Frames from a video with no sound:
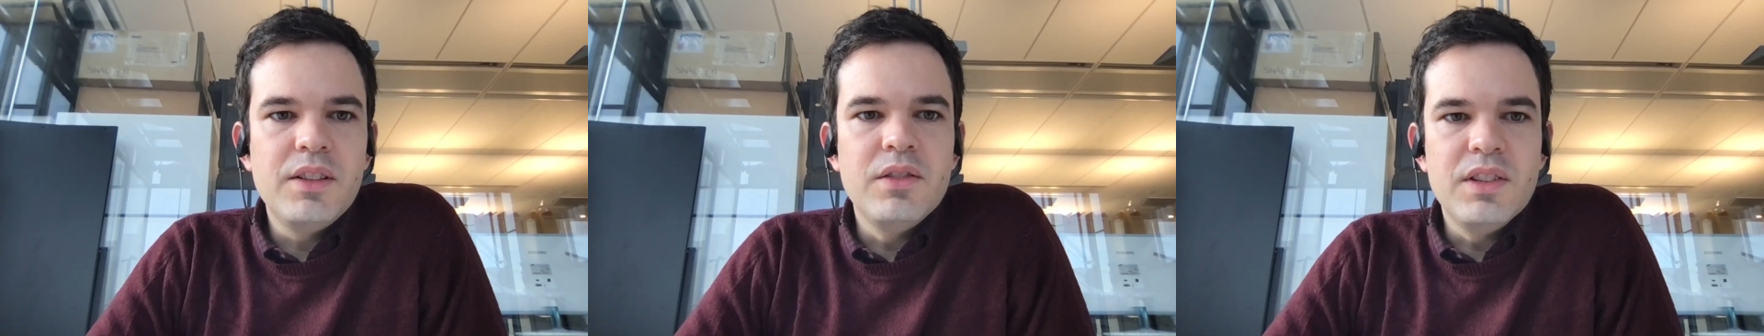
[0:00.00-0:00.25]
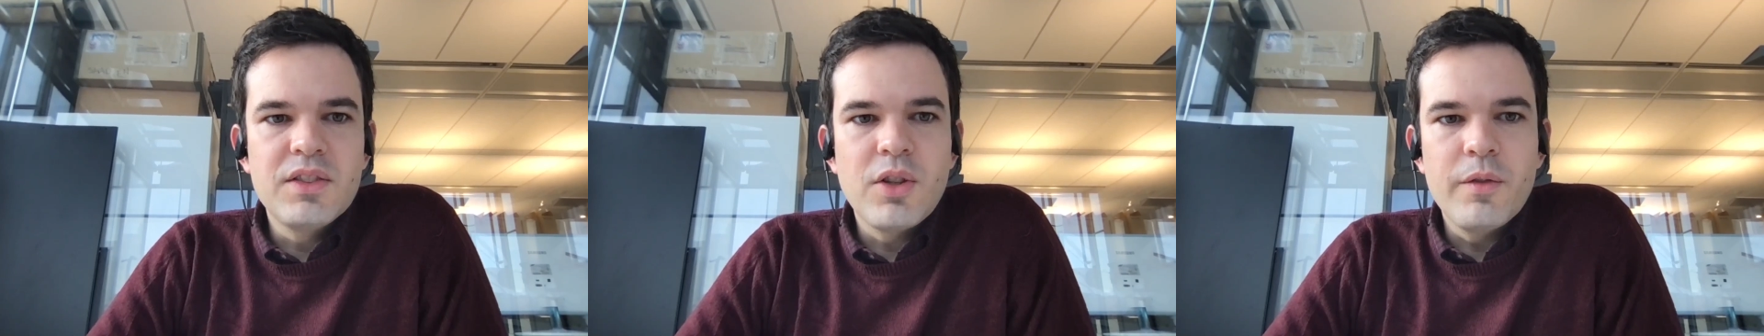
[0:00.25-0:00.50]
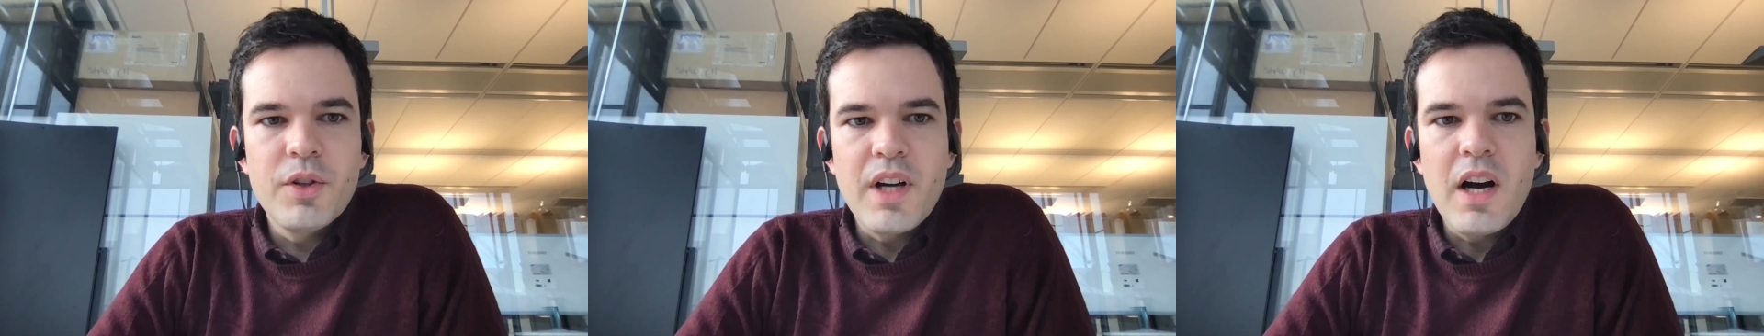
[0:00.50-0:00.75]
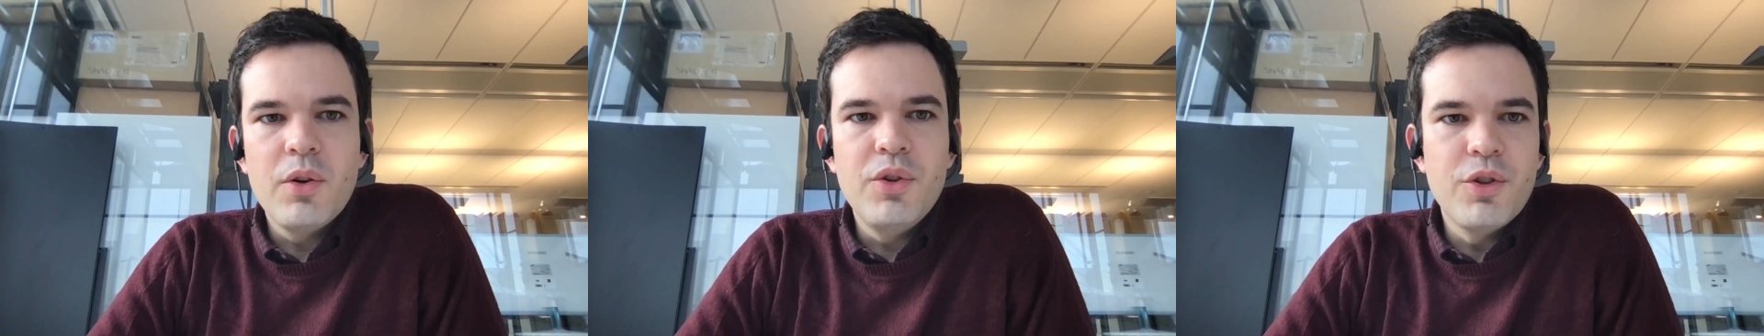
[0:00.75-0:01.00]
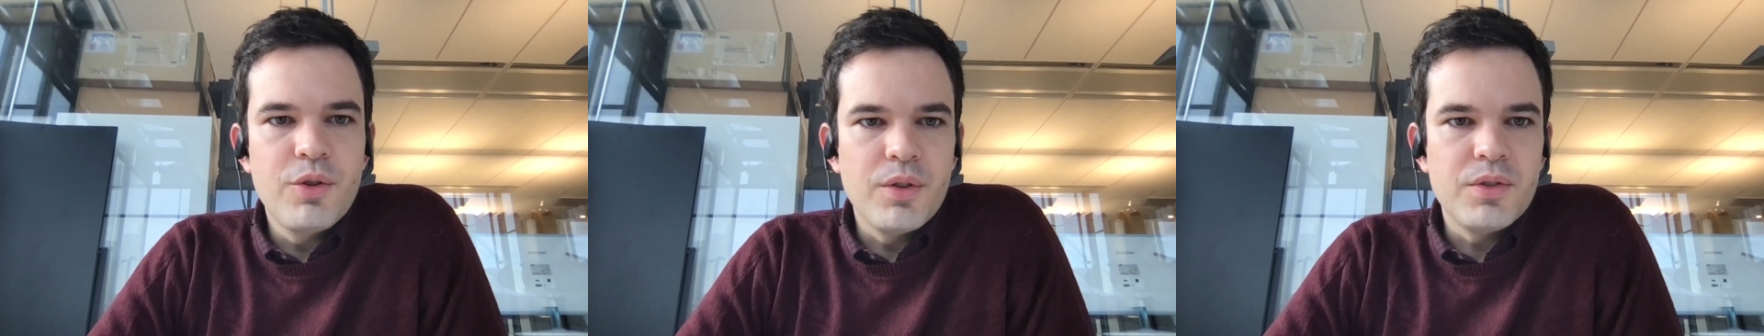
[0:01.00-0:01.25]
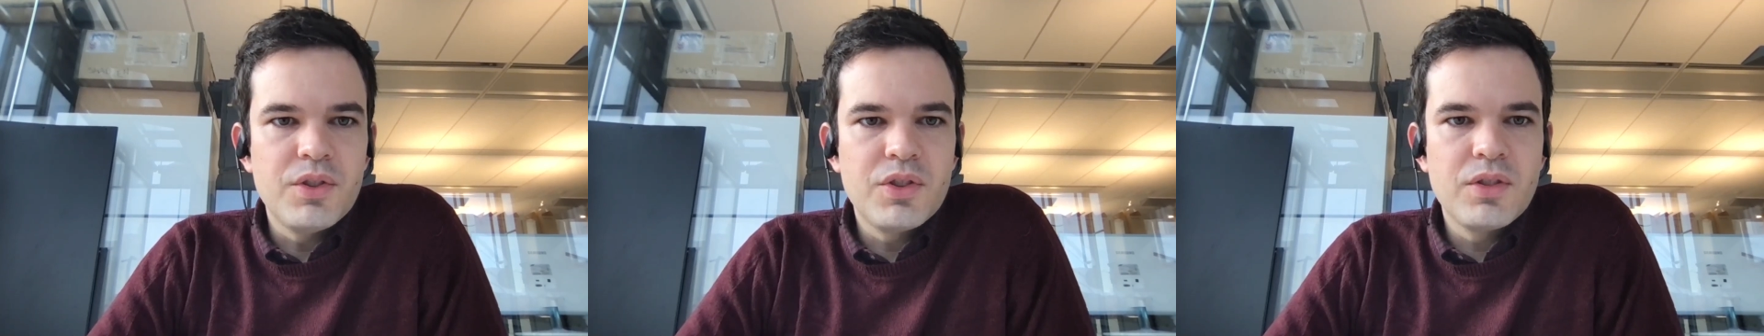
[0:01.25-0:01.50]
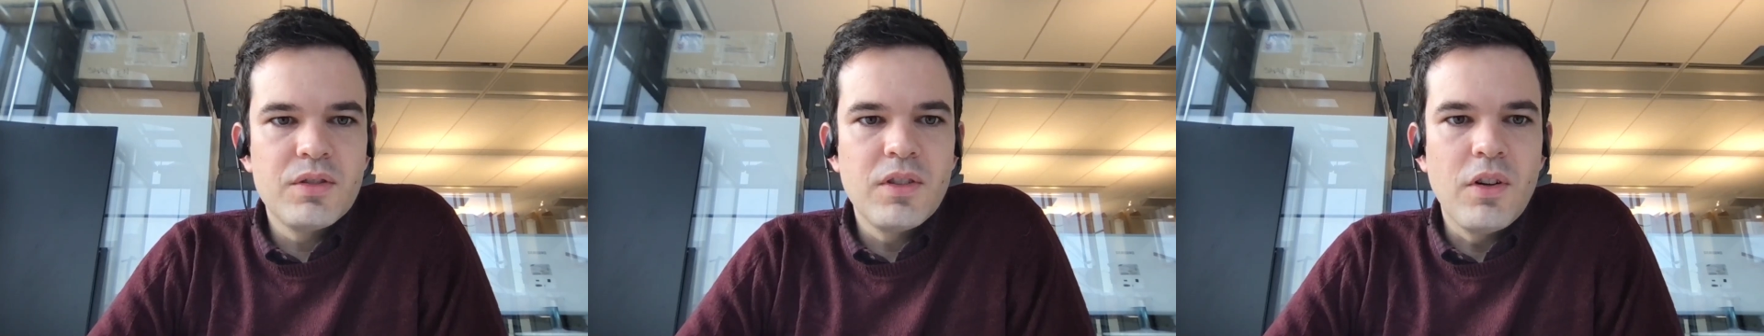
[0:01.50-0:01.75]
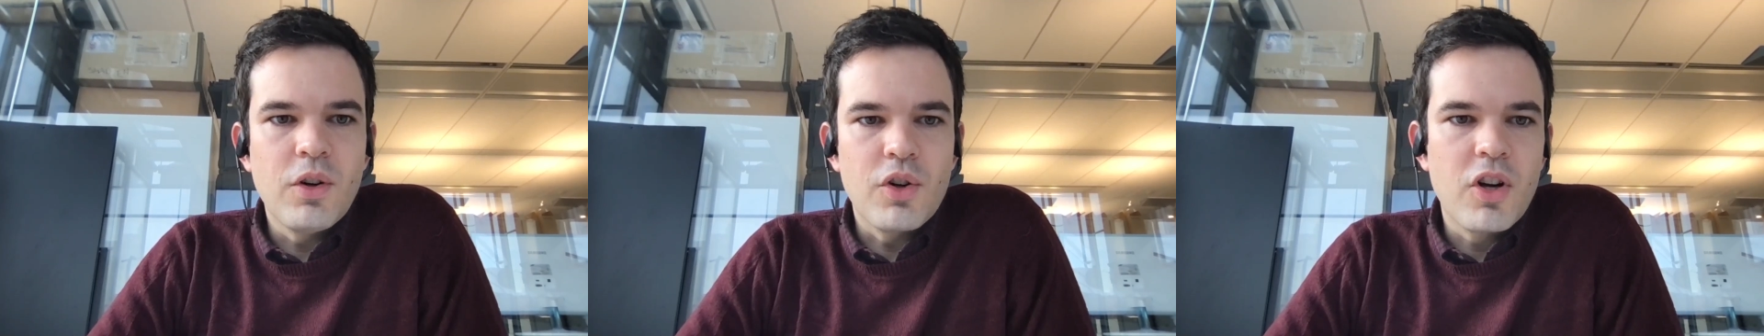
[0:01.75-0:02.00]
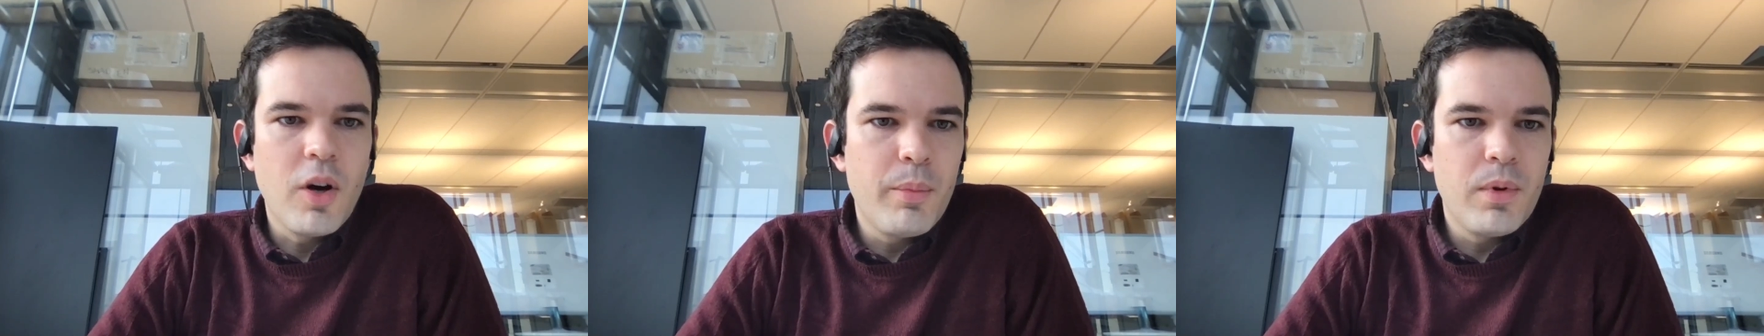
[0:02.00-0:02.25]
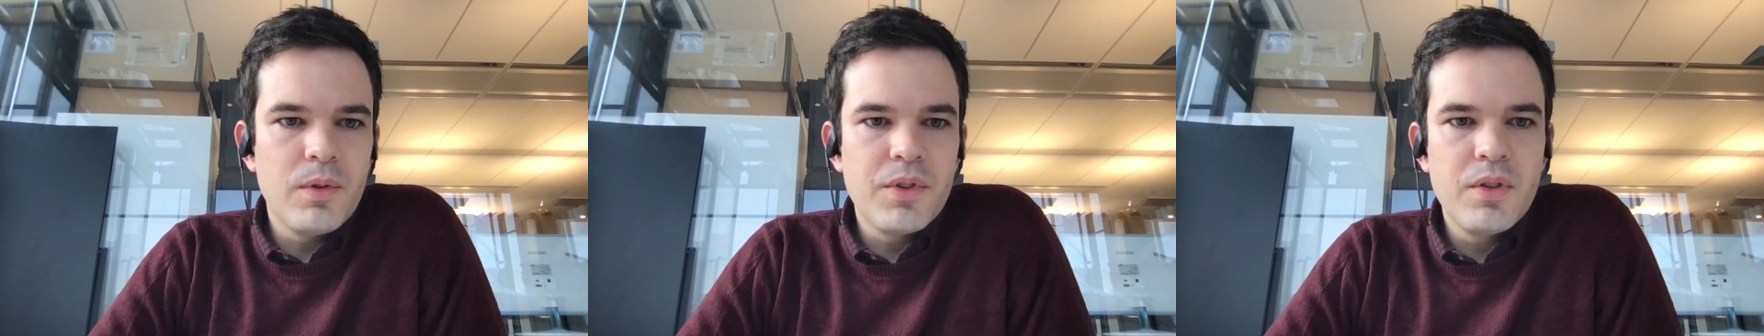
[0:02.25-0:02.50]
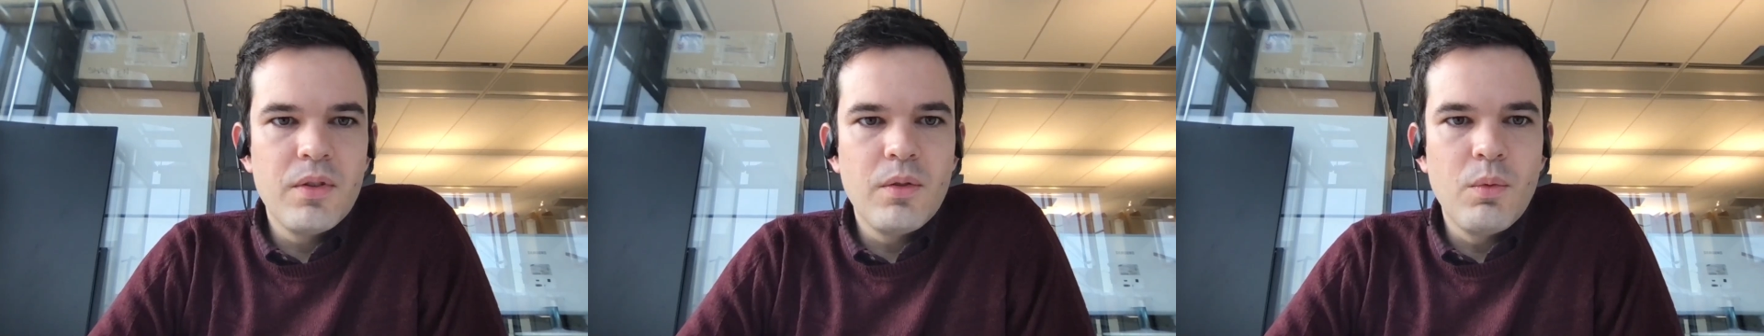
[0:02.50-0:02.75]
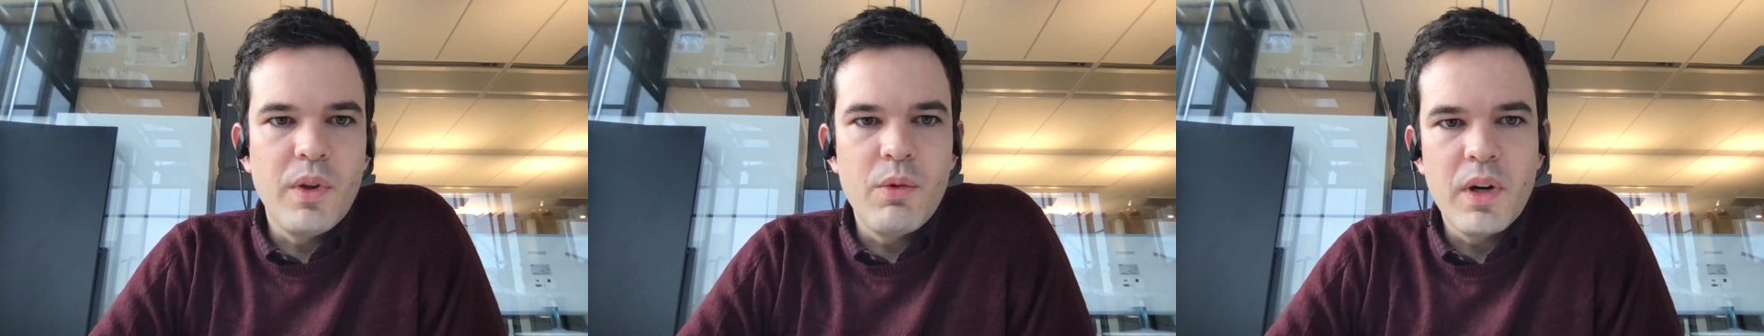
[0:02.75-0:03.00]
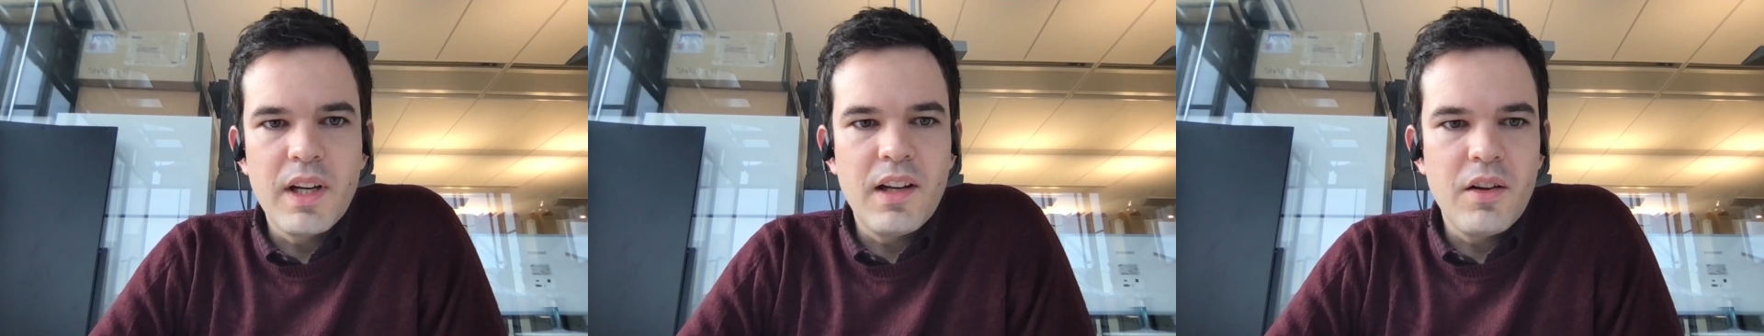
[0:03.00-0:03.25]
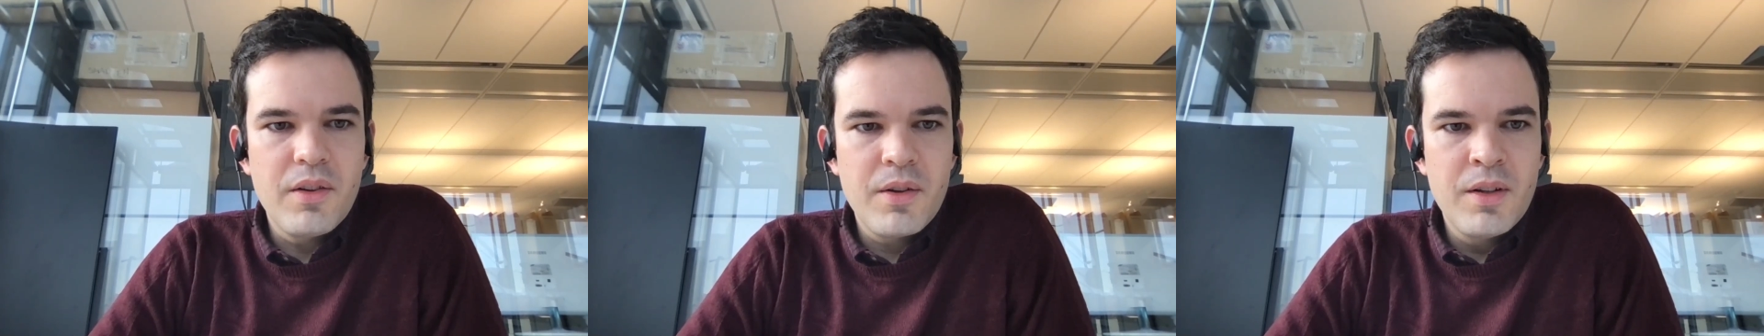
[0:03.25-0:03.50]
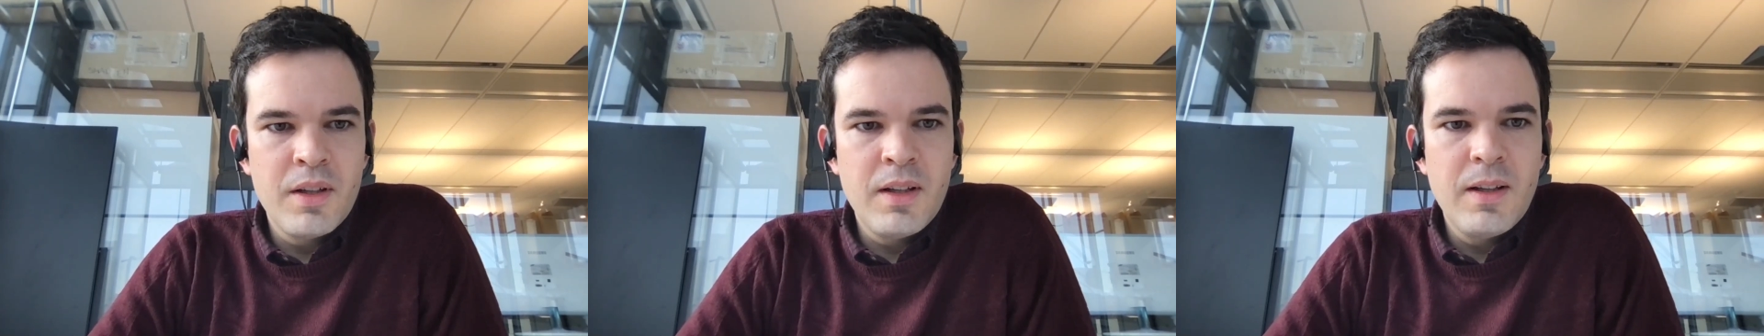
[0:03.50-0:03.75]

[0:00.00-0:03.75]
to discover how neurons are coupled with one another